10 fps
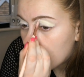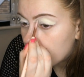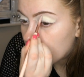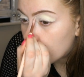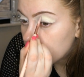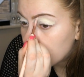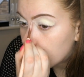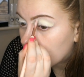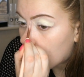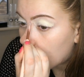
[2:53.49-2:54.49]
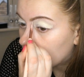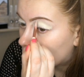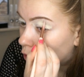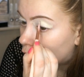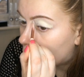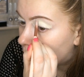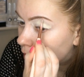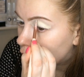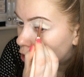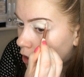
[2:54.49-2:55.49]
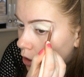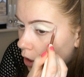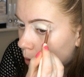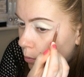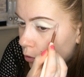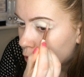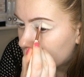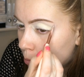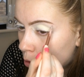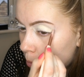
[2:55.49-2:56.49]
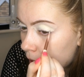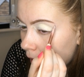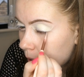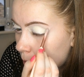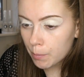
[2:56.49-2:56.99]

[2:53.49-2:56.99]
then when you put colour on them, it just doesn't come through properly.